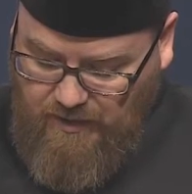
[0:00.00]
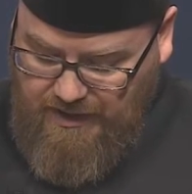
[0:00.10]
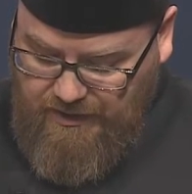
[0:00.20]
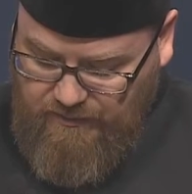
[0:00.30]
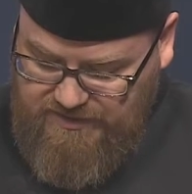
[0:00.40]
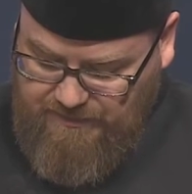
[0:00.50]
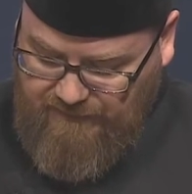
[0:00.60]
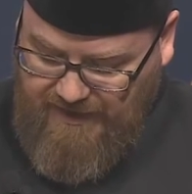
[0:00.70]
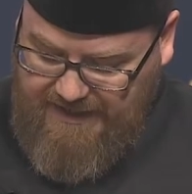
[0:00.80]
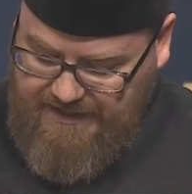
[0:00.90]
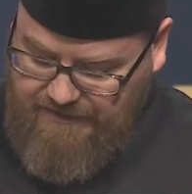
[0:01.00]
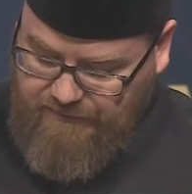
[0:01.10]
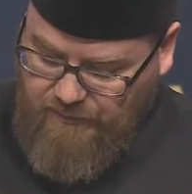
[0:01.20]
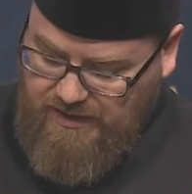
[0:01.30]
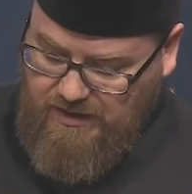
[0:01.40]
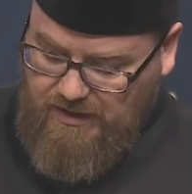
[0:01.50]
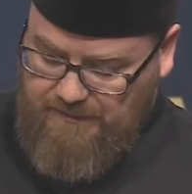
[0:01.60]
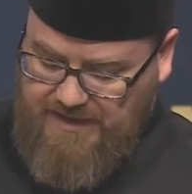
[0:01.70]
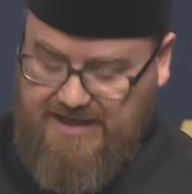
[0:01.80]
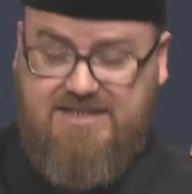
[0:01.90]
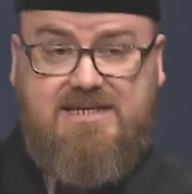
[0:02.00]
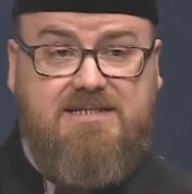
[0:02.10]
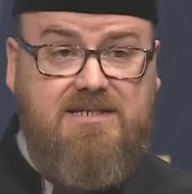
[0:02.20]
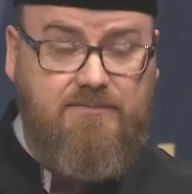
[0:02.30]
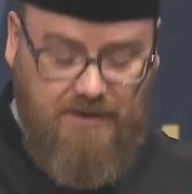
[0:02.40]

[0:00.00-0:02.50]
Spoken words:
water was provided through a complex system